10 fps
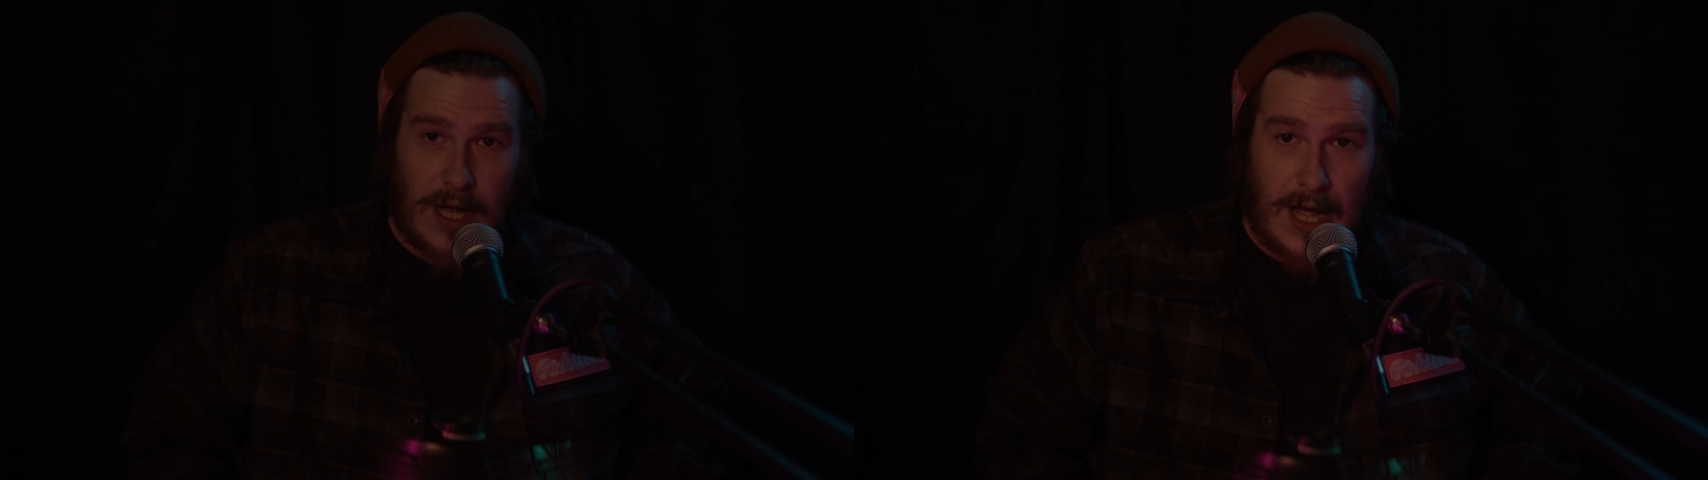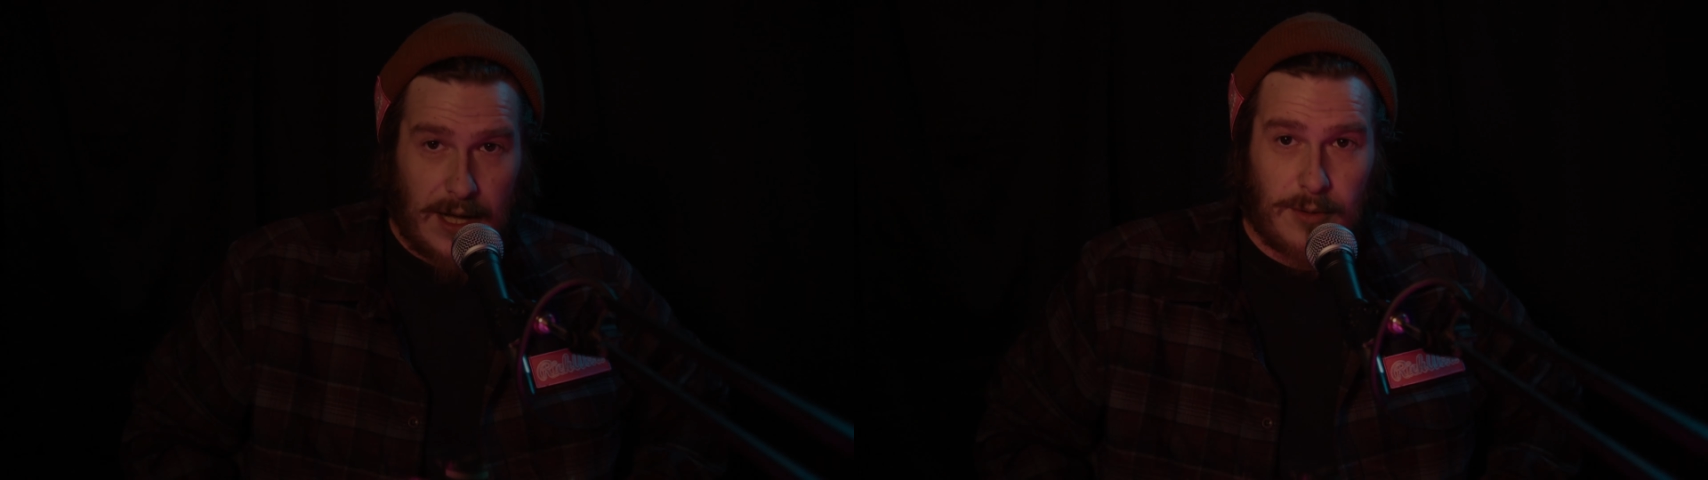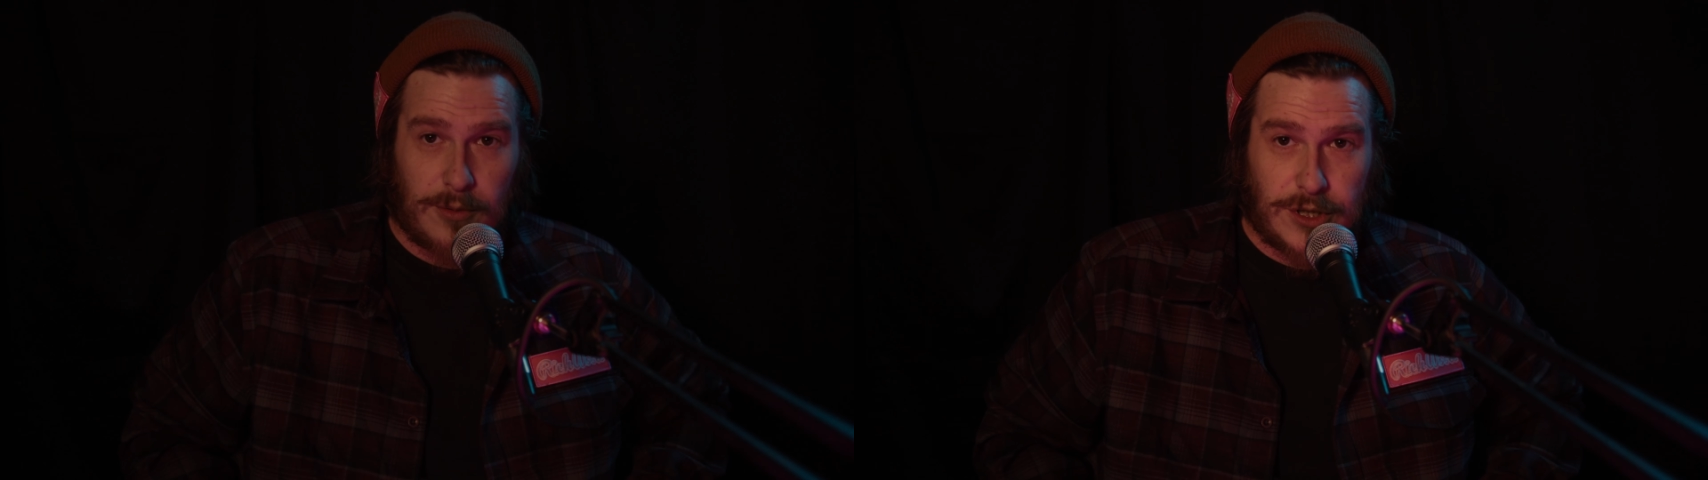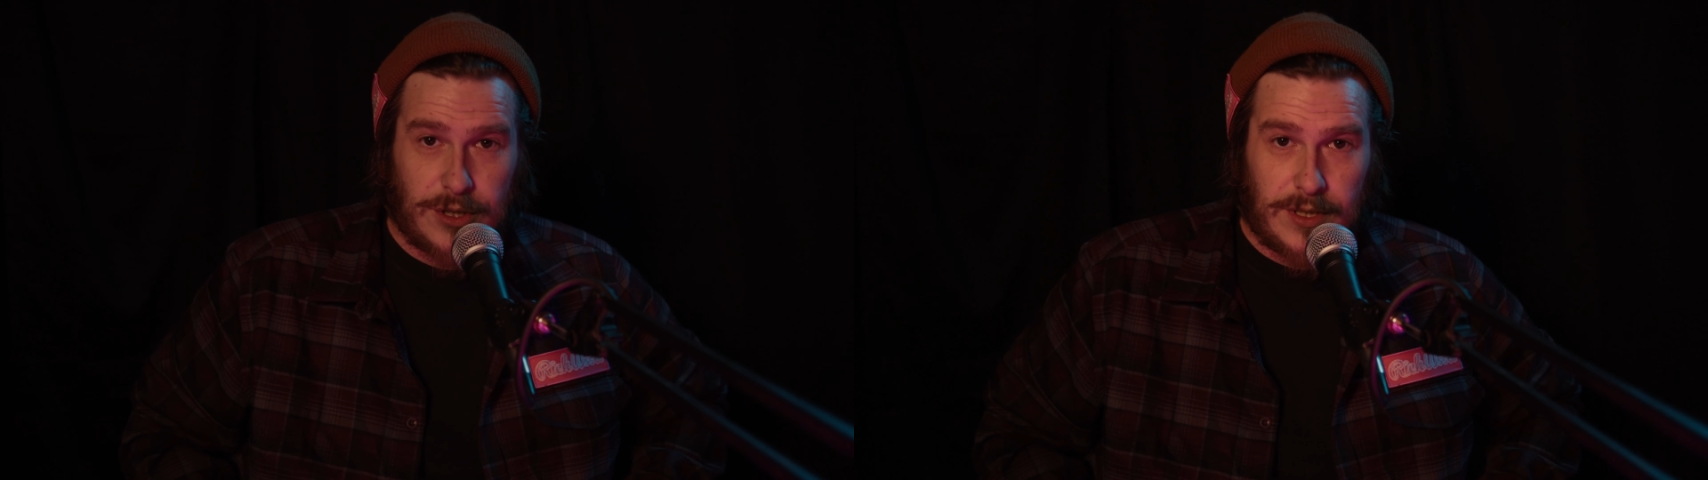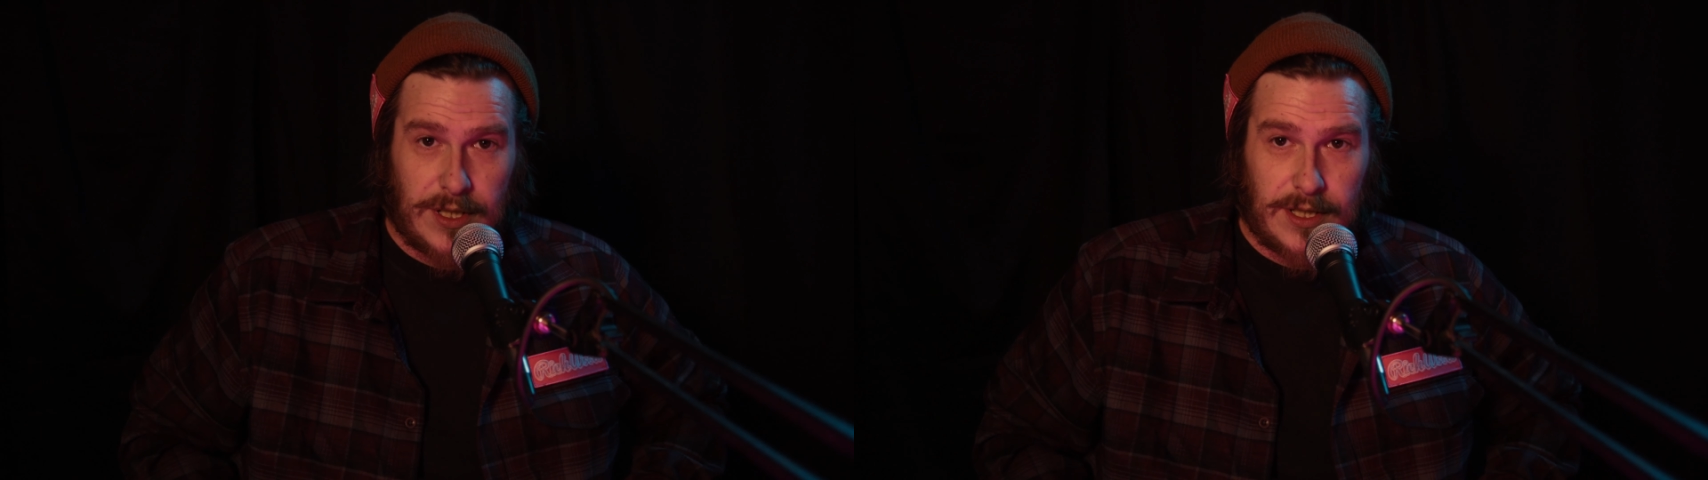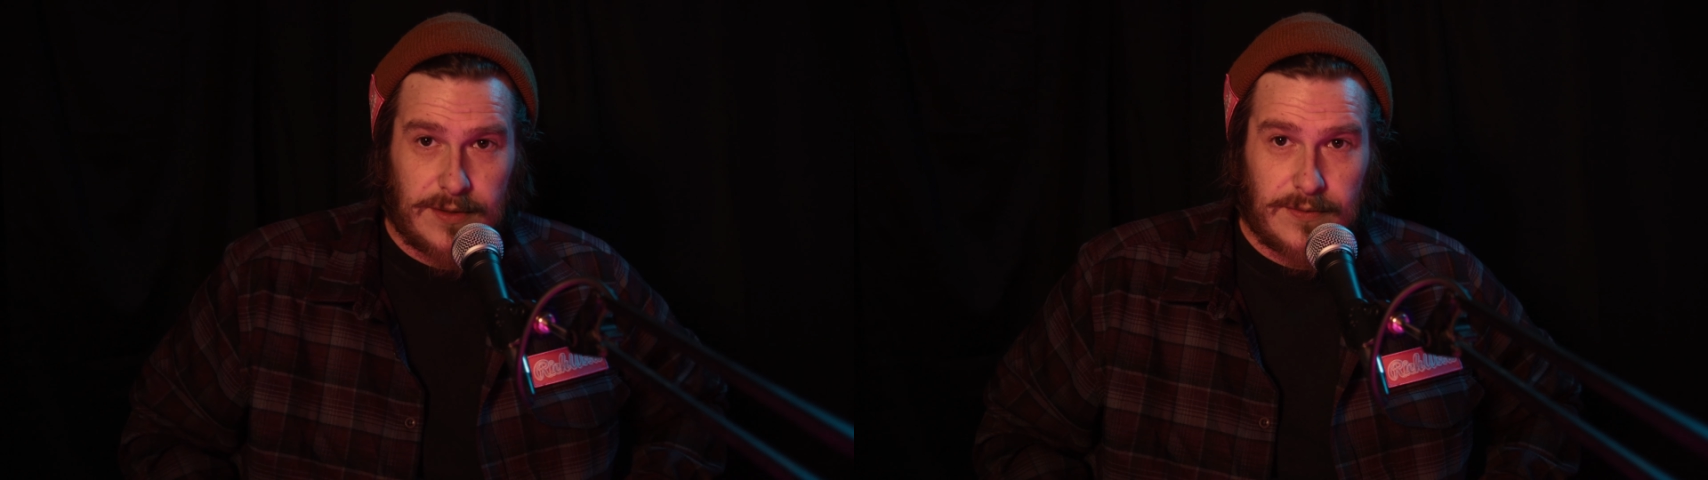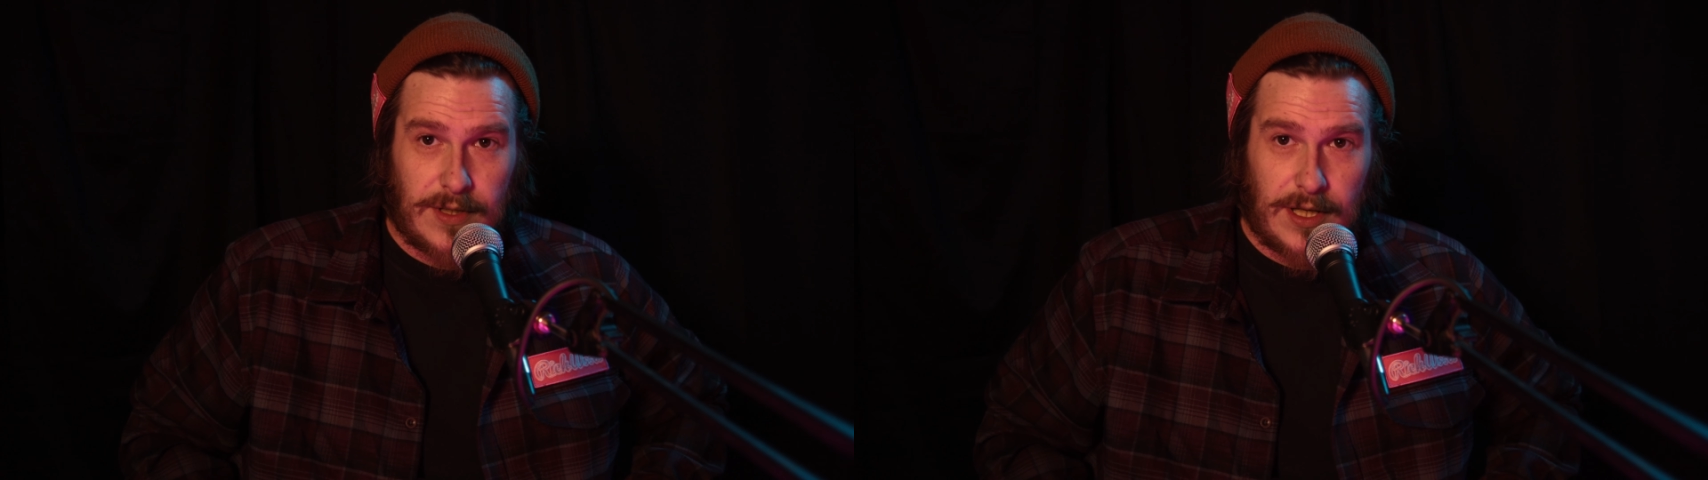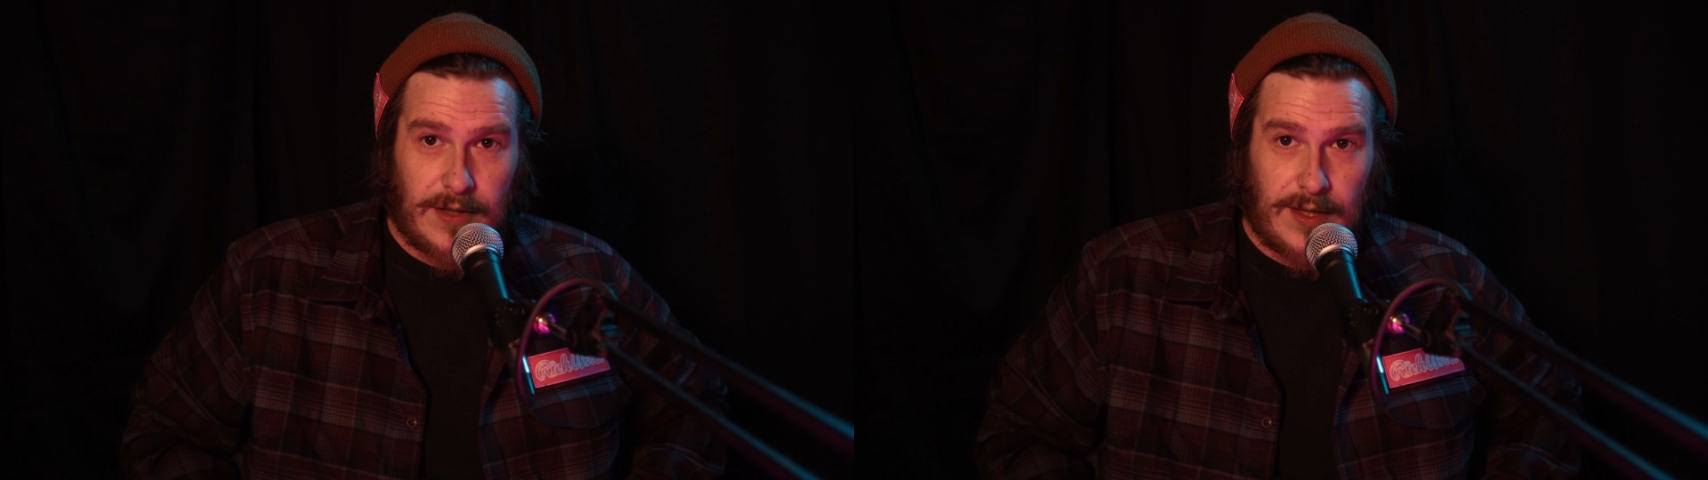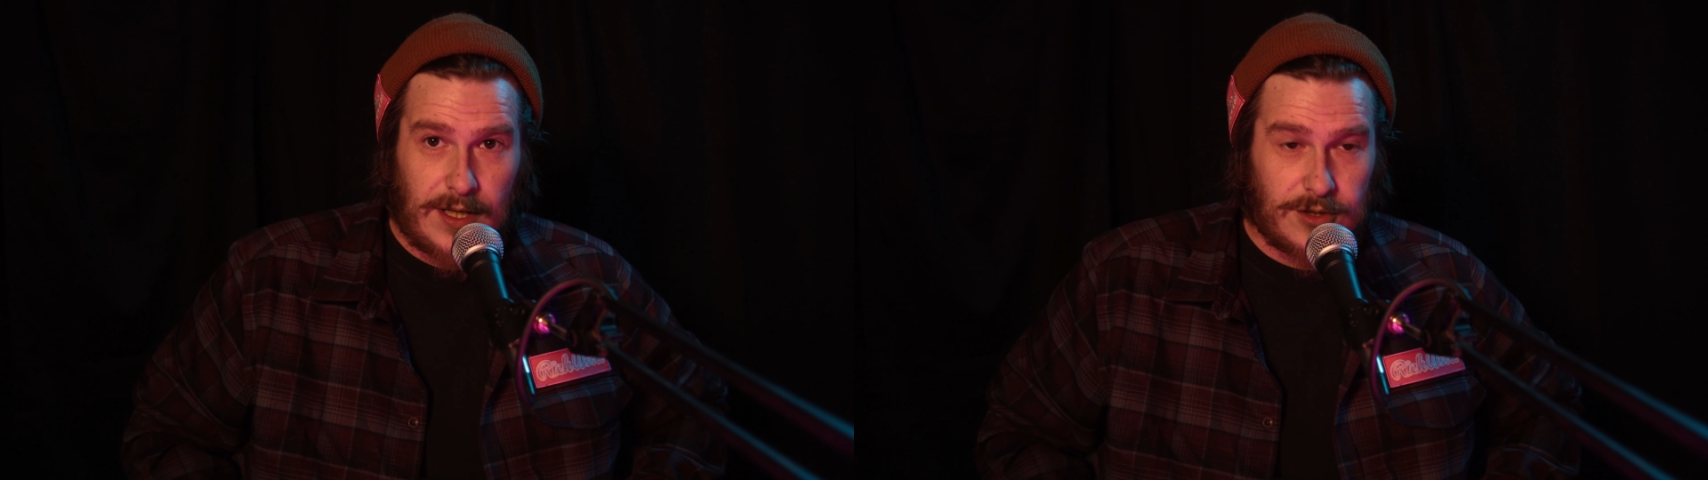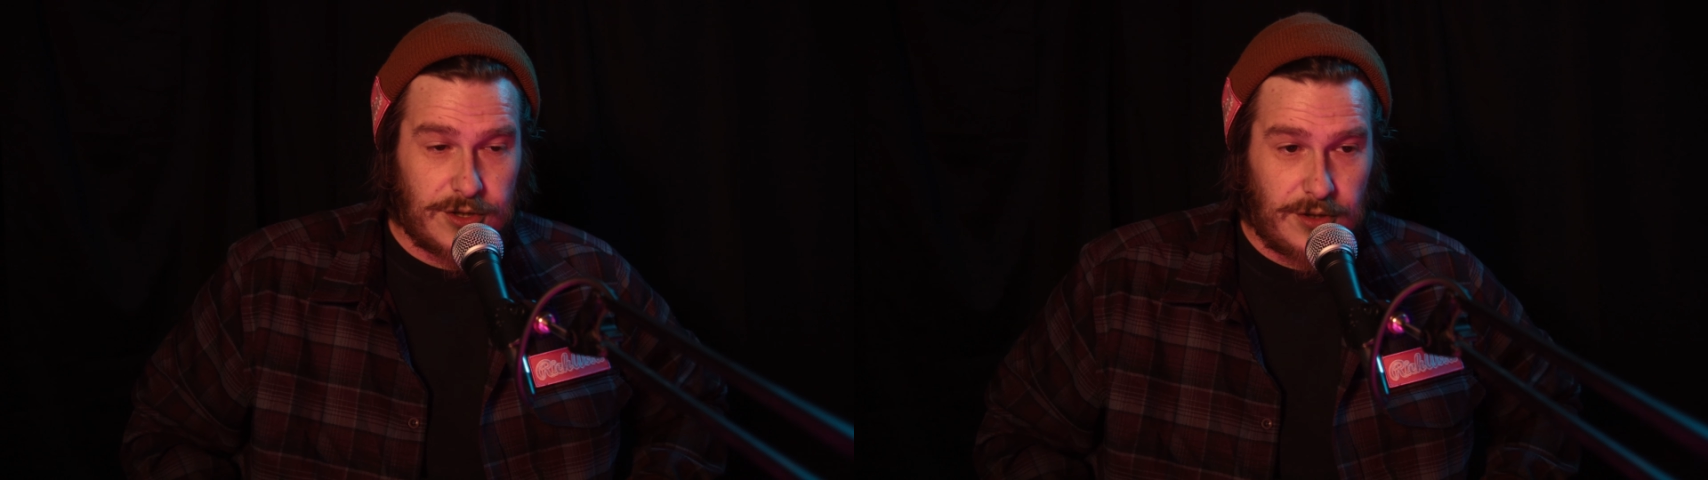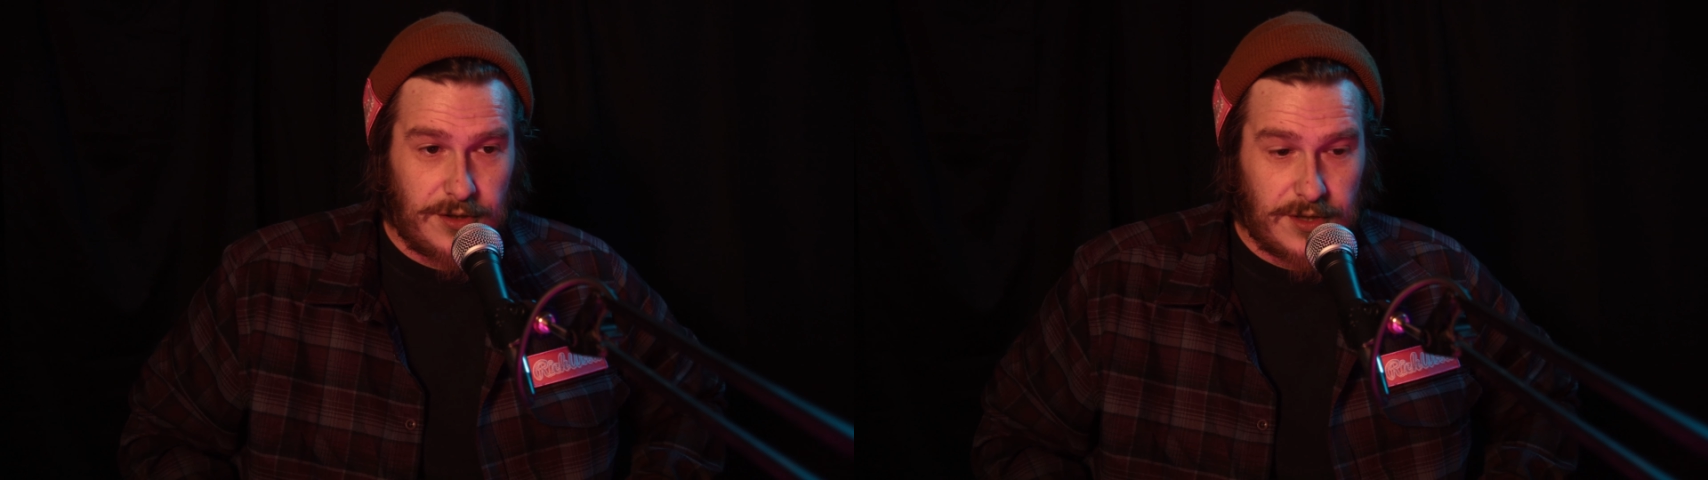how we're shooting it, and then I'll show you